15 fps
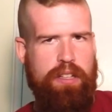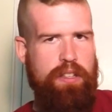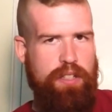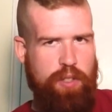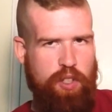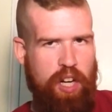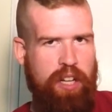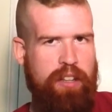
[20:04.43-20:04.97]

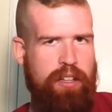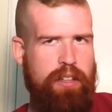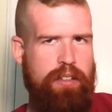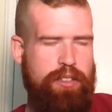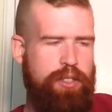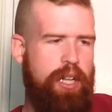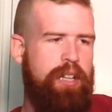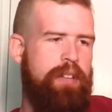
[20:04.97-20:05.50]
strength
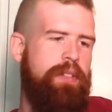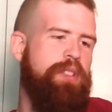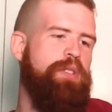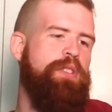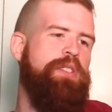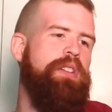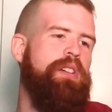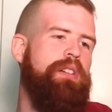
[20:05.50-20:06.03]
of it.
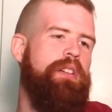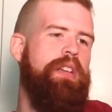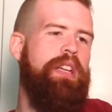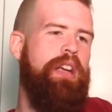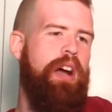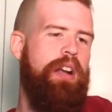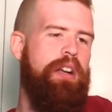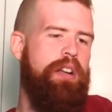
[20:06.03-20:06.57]
So he
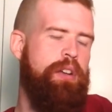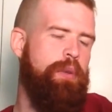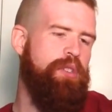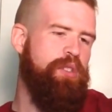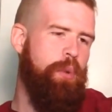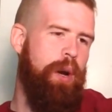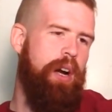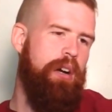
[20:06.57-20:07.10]
cut it into a
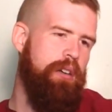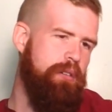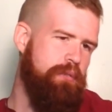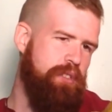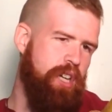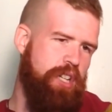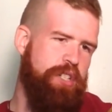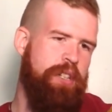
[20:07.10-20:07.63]
square
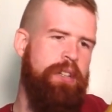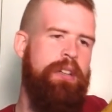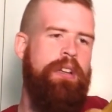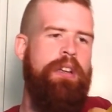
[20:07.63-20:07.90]
section,